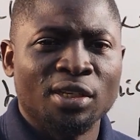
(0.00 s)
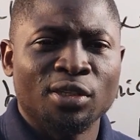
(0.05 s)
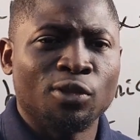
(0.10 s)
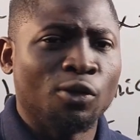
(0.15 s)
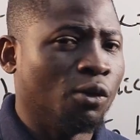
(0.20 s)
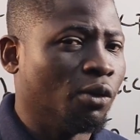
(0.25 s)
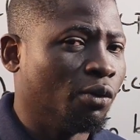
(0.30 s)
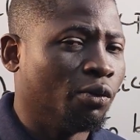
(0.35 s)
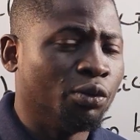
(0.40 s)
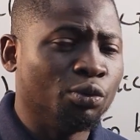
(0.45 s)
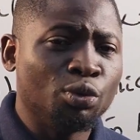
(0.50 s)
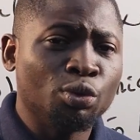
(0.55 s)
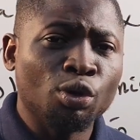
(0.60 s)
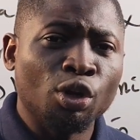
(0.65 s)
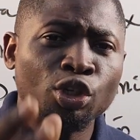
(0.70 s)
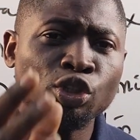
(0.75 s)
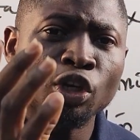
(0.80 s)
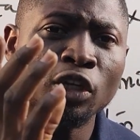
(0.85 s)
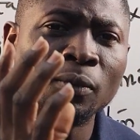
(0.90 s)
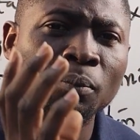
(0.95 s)
So we do
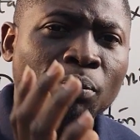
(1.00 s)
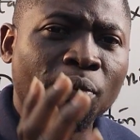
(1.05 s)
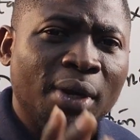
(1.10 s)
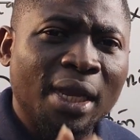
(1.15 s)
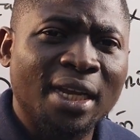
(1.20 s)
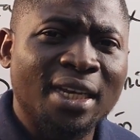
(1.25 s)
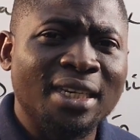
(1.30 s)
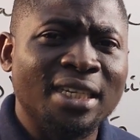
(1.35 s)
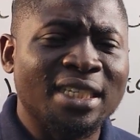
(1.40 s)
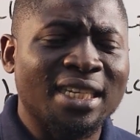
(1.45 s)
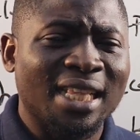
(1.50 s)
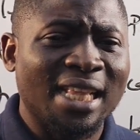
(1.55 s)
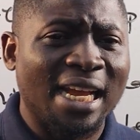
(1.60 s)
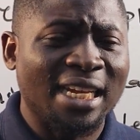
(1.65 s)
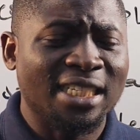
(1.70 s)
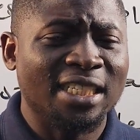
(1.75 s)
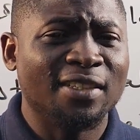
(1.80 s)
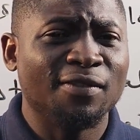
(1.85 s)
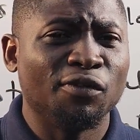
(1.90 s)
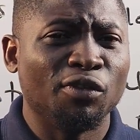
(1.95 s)
not just break these
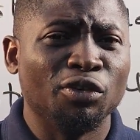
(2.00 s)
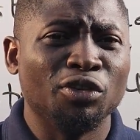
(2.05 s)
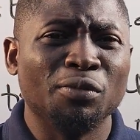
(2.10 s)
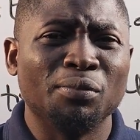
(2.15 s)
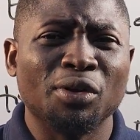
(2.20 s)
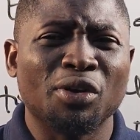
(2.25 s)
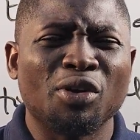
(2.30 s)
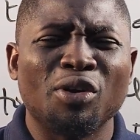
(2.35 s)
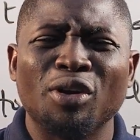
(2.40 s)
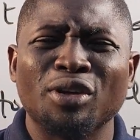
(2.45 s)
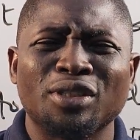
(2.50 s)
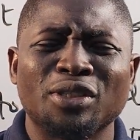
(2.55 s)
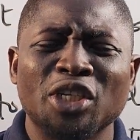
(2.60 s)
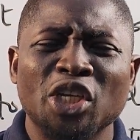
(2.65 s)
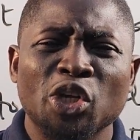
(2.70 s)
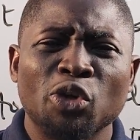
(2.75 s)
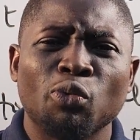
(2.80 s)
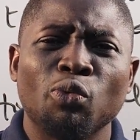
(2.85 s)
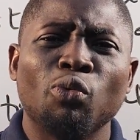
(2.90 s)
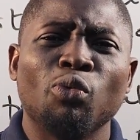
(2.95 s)
classes for you
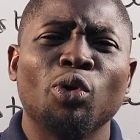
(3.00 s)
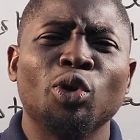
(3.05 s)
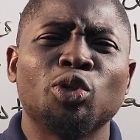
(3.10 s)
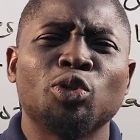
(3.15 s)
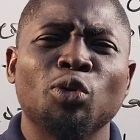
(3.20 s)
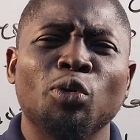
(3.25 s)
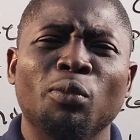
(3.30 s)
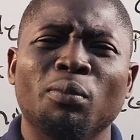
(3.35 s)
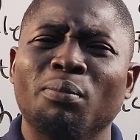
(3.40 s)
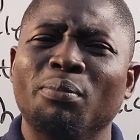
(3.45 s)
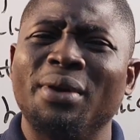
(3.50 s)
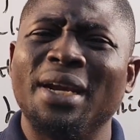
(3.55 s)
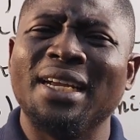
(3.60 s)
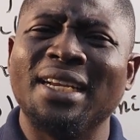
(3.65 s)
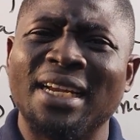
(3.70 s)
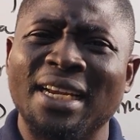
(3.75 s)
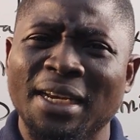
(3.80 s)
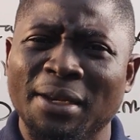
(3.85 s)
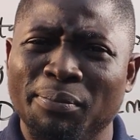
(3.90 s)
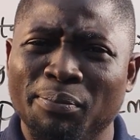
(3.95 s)
because we want to
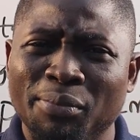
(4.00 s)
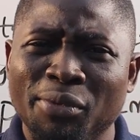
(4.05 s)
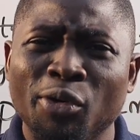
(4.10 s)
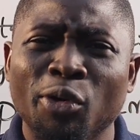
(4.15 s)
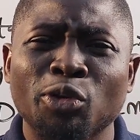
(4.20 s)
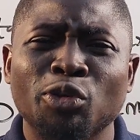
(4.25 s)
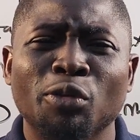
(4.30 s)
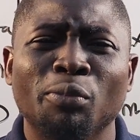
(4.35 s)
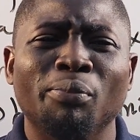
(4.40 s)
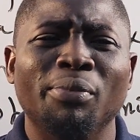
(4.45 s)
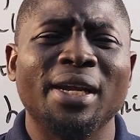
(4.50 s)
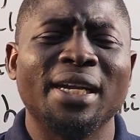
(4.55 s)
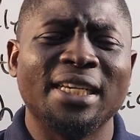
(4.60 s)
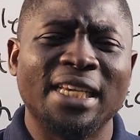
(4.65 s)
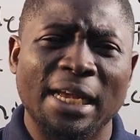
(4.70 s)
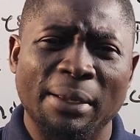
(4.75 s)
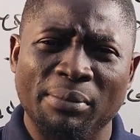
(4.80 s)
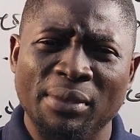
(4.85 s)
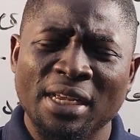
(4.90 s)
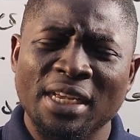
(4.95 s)
break them, we want to break
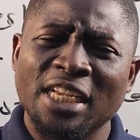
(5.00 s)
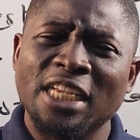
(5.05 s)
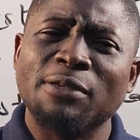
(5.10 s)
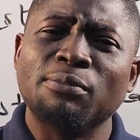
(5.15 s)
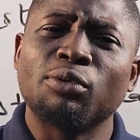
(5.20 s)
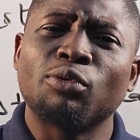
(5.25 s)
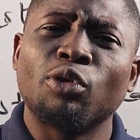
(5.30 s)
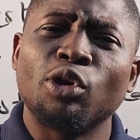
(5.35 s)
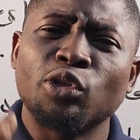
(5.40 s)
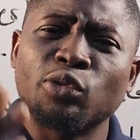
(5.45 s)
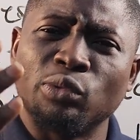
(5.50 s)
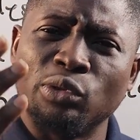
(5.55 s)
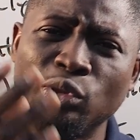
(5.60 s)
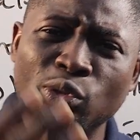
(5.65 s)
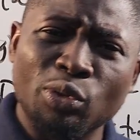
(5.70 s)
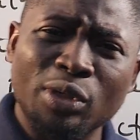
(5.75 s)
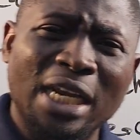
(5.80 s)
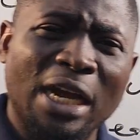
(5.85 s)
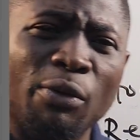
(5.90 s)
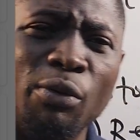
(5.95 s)
them, because we
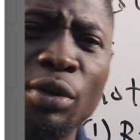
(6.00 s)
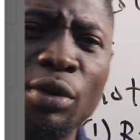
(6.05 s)
know that